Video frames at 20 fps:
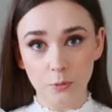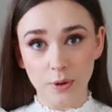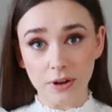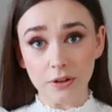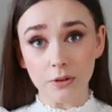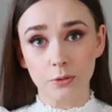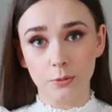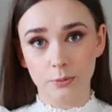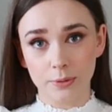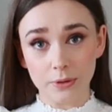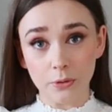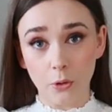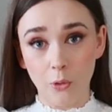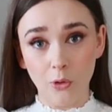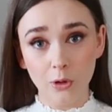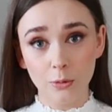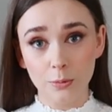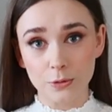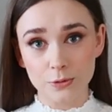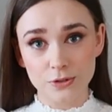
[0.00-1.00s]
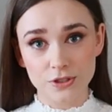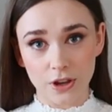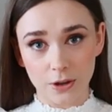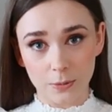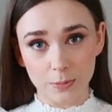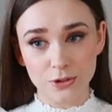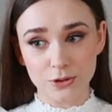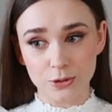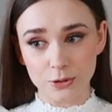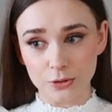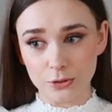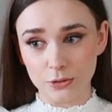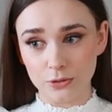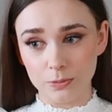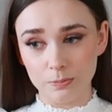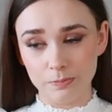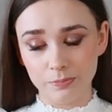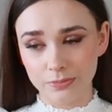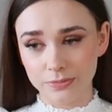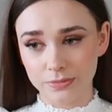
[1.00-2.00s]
we're almost up to